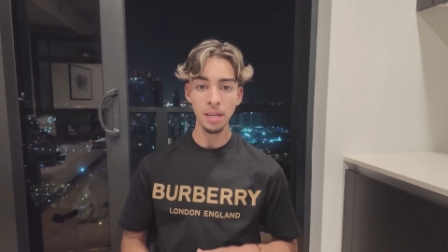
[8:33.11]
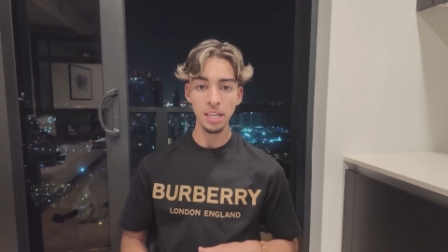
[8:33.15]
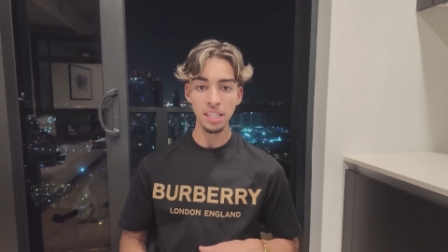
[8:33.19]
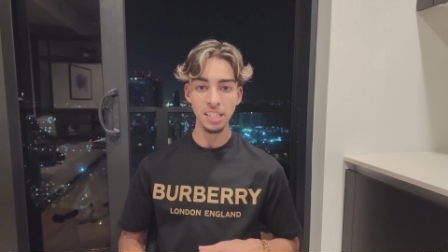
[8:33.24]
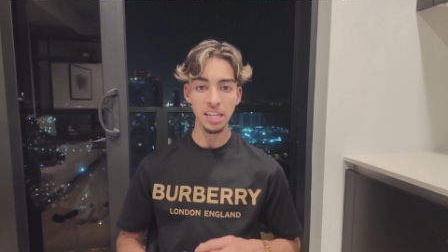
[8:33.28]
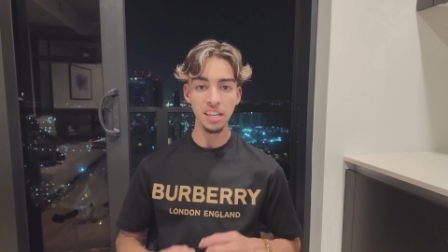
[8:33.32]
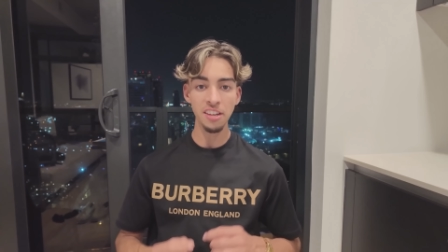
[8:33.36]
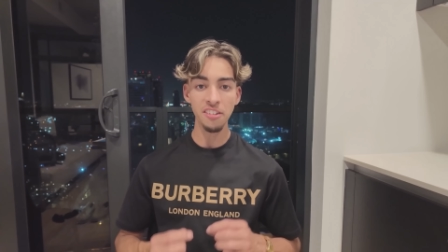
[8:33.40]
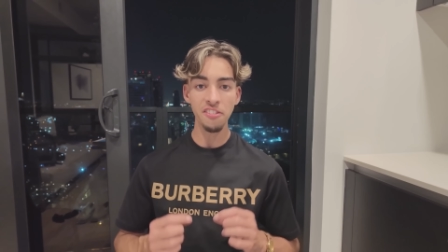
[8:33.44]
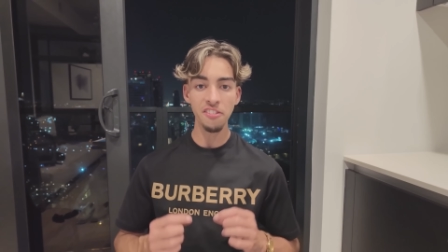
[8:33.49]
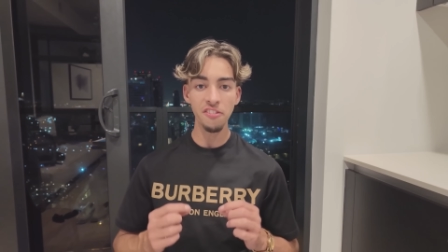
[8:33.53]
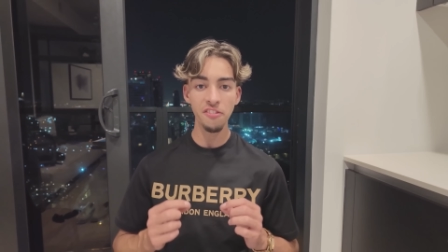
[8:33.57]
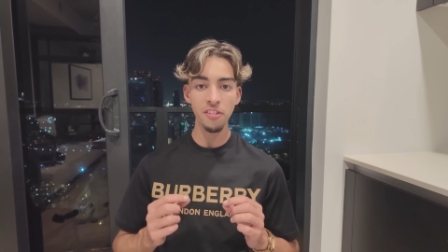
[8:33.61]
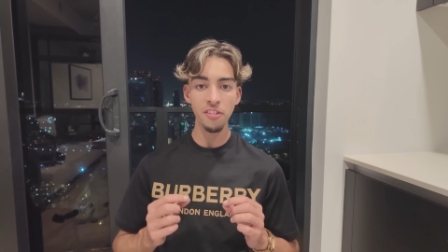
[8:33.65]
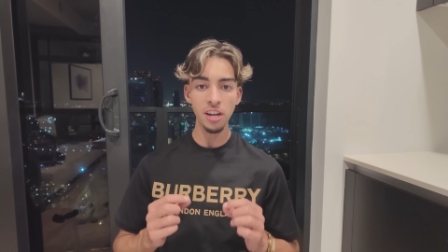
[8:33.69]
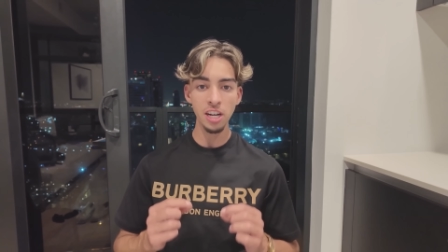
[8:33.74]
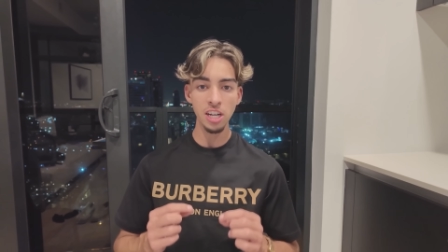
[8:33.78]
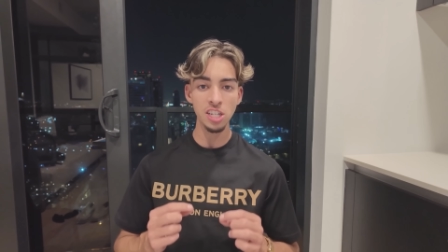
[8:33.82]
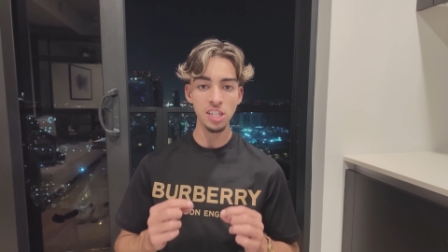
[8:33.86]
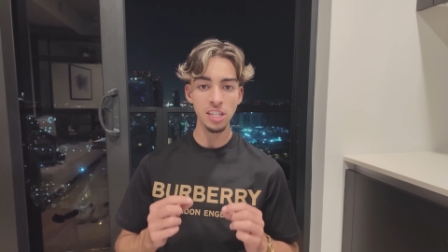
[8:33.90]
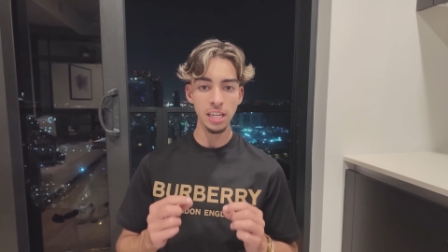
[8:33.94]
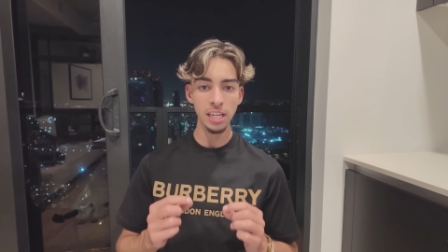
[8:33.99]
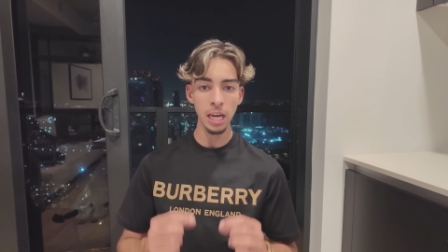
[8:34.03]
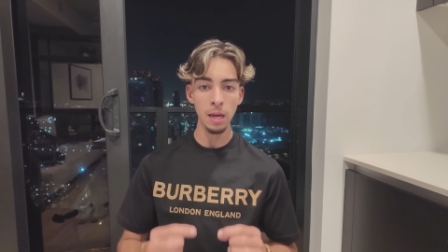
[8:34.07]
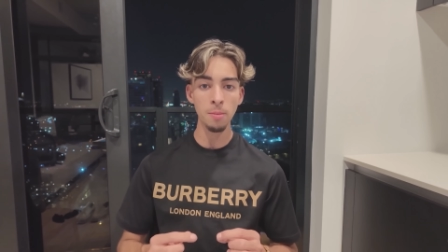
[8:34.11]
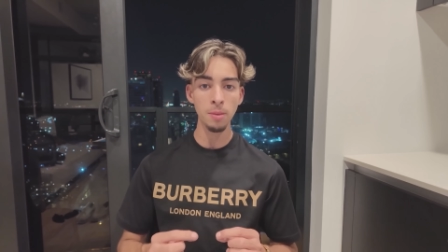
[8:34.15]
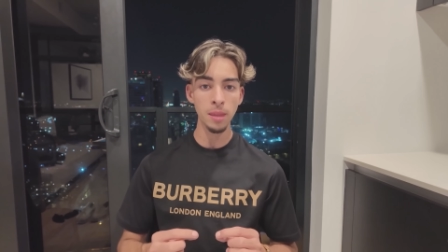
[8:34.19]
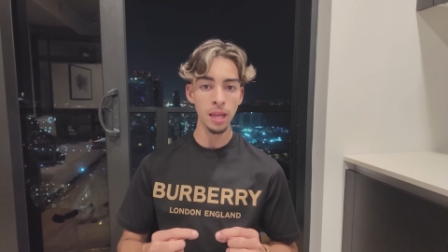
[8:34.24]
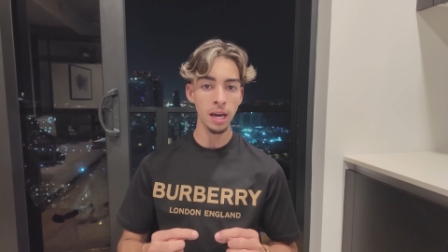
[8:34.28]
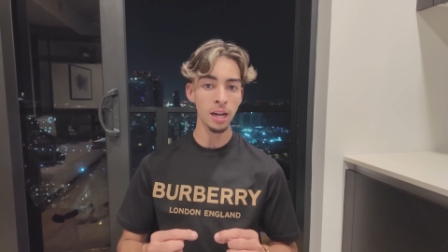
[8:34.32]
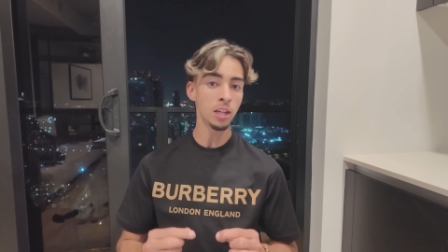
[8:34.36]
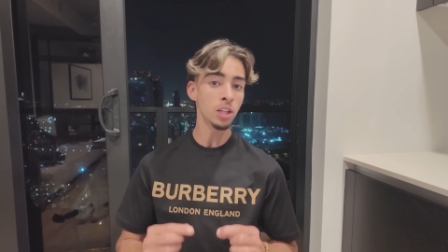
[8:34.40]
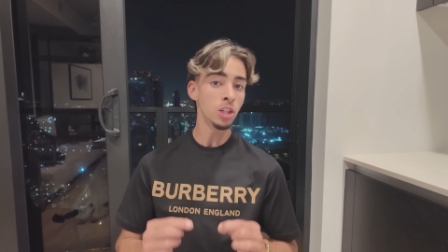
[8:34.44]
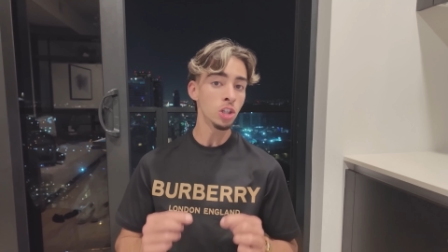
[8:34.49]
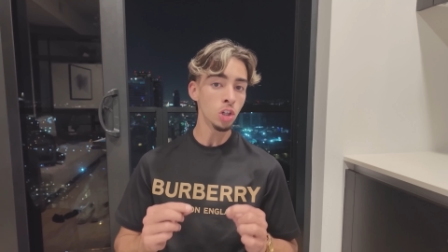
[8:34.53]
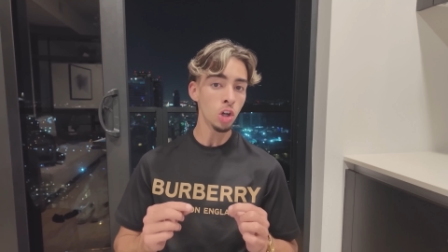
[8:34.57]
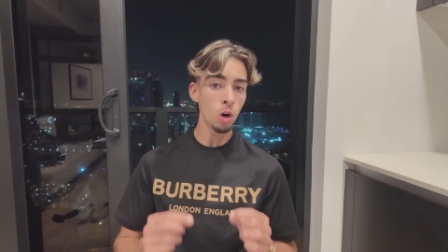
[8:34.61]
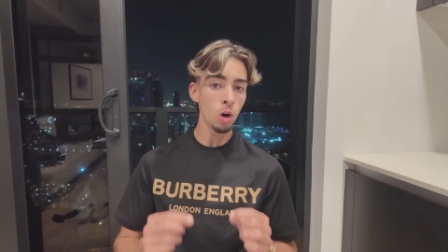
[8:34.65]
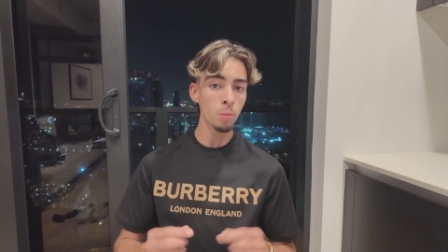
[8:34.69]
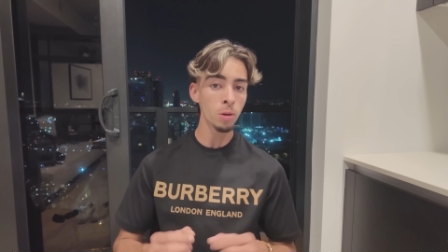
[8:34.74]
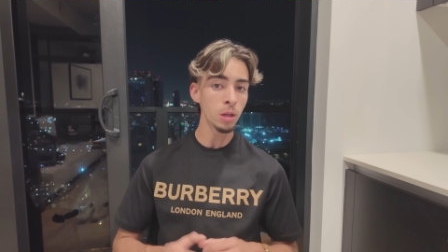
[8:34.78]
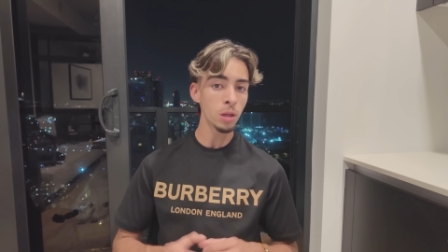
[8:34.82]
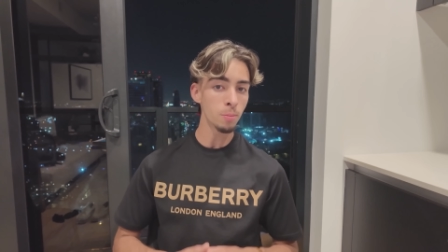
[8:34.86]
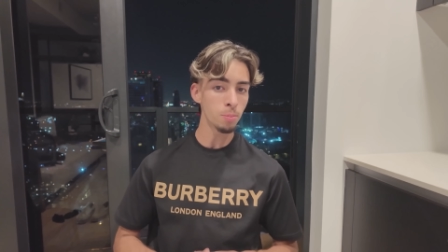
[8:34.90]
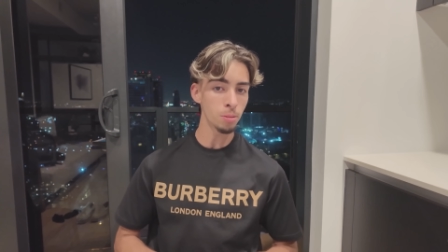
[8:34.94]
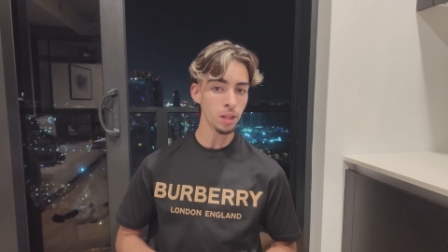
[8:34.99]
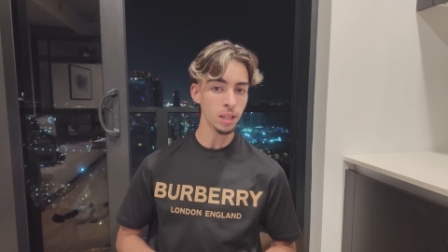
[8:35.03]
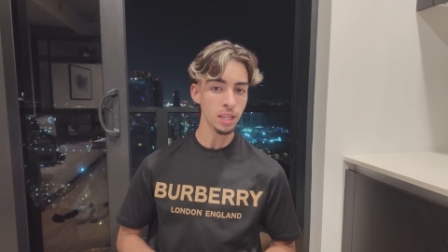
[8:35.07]
because a finished game that
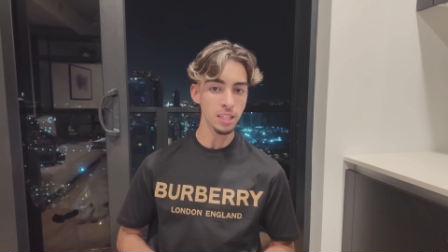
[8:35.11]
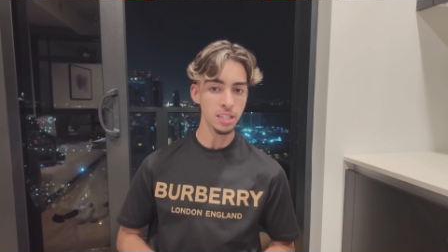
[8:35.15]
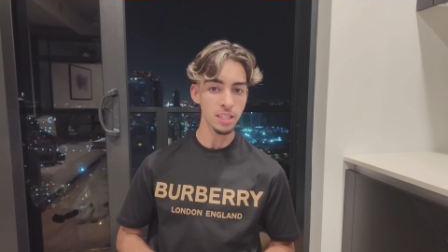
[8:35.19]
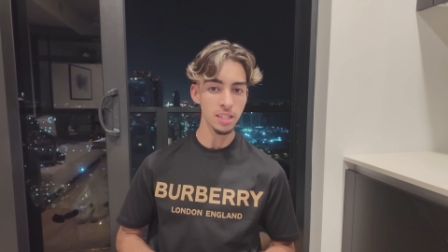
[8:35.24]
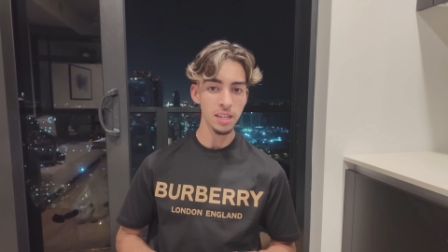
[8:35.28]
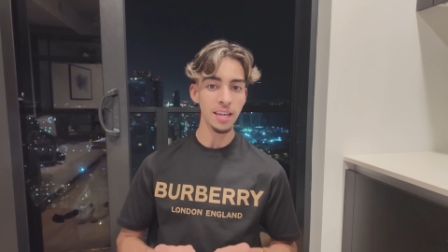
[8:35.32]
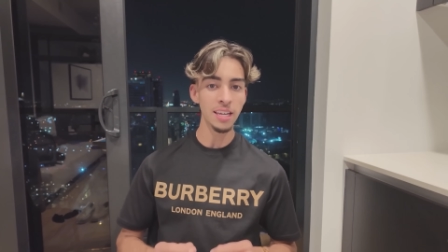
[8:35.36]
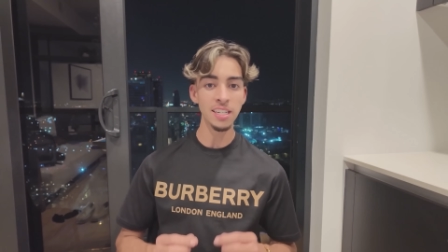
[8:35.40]
nobody plays